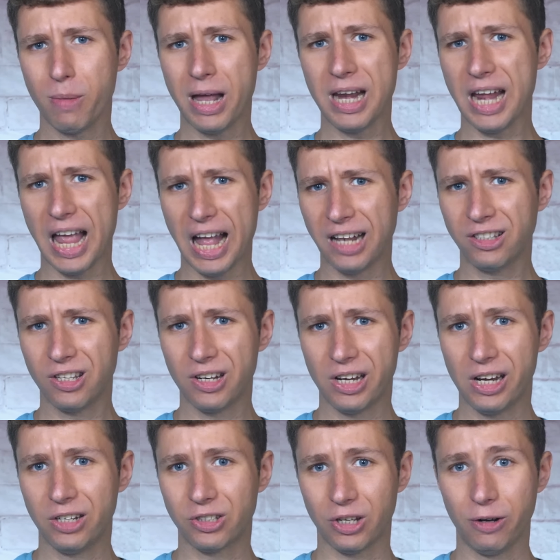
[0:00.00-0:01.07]
many
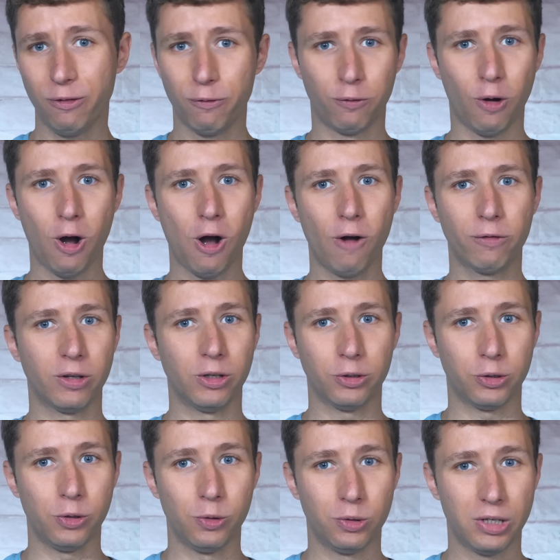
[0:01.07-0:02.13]
entities involved in
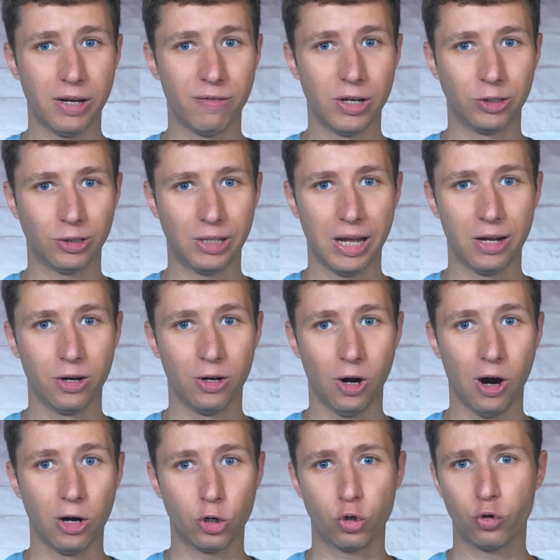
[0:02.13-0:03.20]
this new TV standard
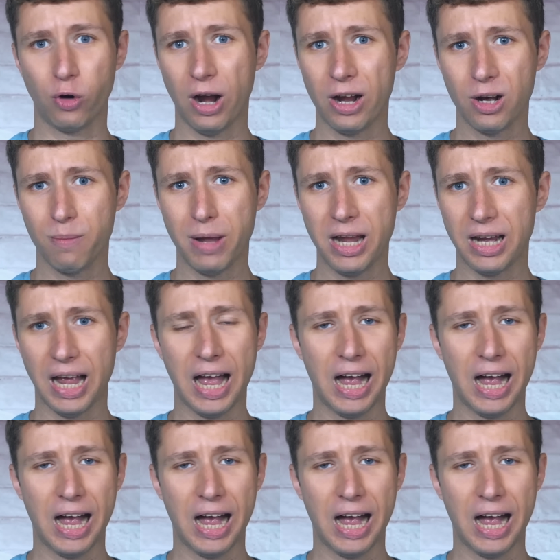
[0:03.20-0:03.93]
are trying to make